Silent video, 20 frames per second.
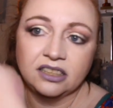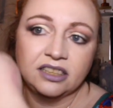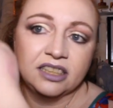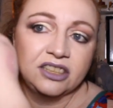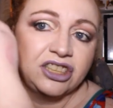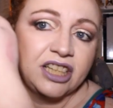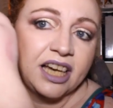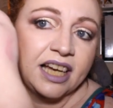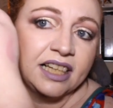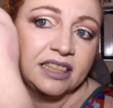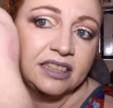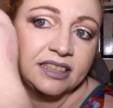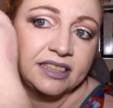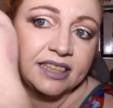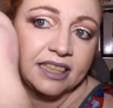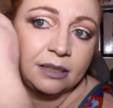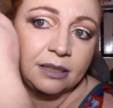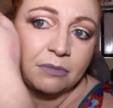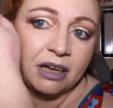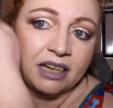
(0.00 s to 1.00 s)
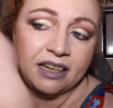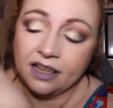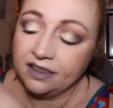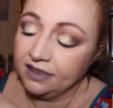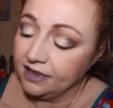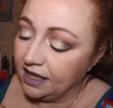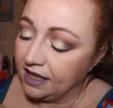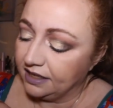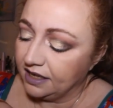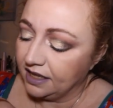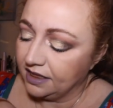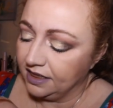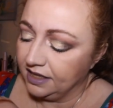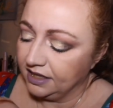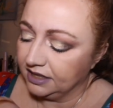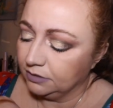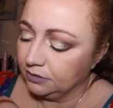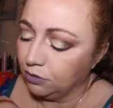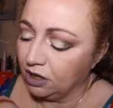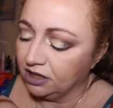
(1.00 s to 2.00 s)
is the shade Cinnamon and then
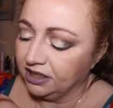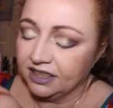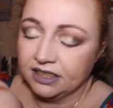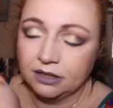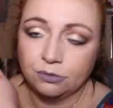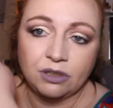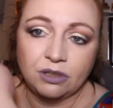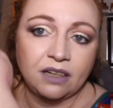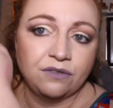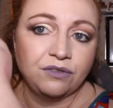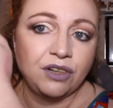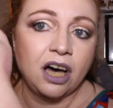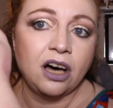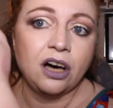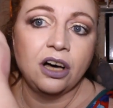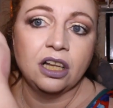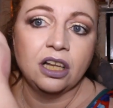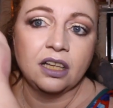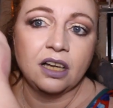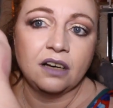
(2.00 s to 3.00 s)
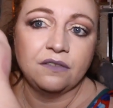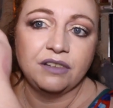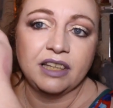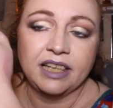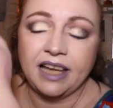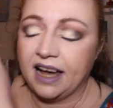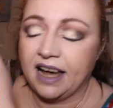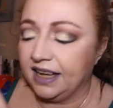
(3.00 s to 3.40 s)
this one is what I've got all over the